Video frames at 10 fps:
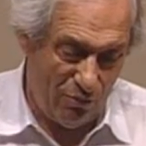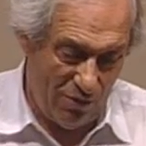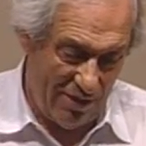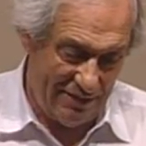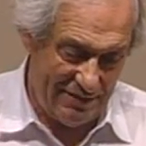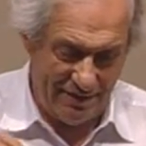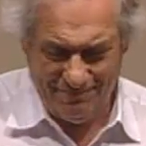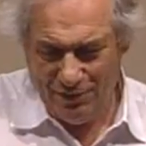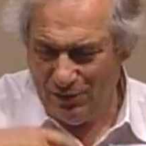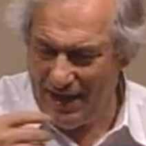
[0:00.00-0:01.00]
was
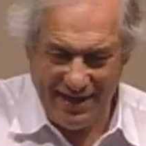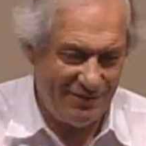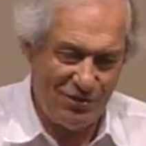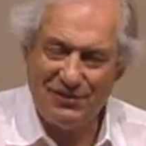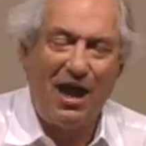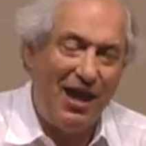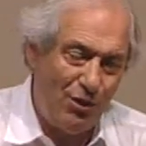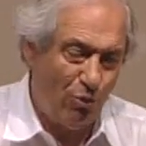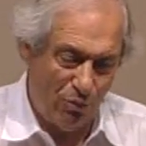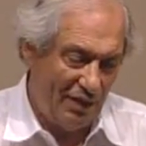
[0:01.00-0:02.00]
you can't just I
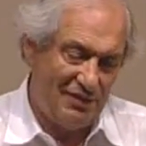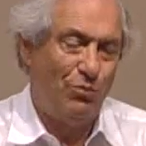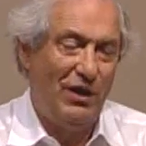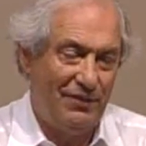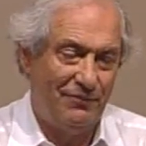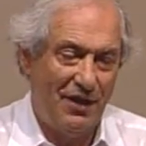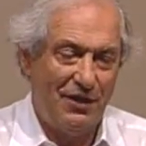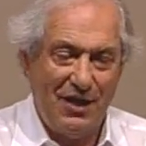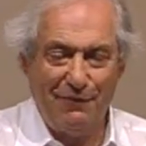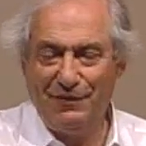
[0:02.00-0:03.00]
always win.
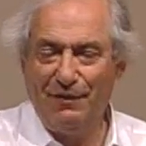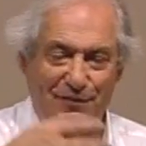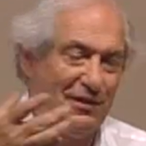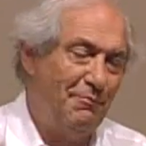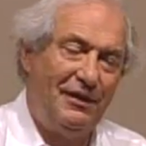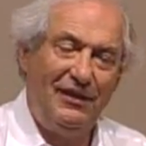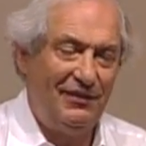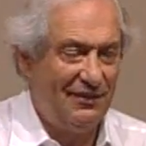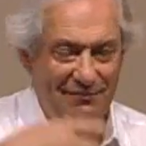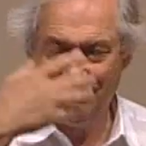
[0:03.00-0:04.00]
You have to have somebody,
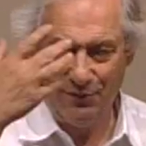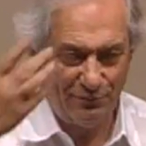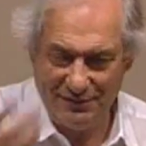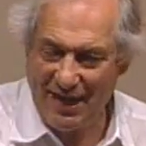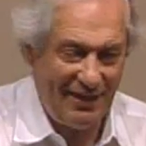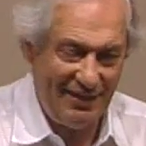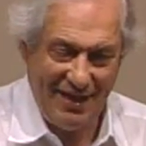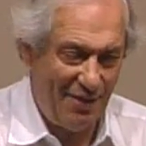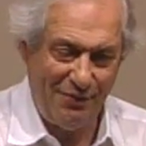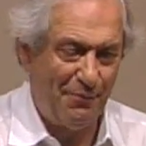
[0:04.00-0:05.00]
you know, taking
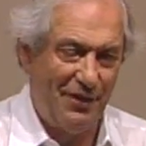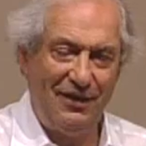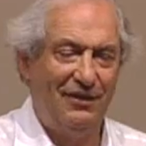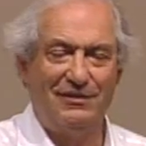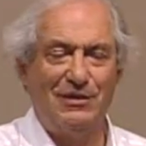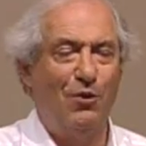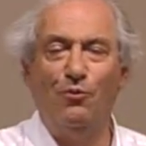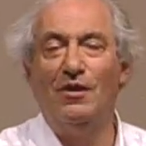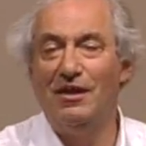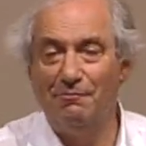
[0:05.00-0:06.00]
down the money. And
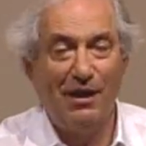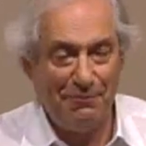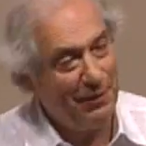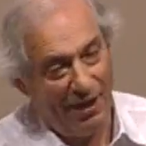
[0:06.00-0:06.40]
so it might be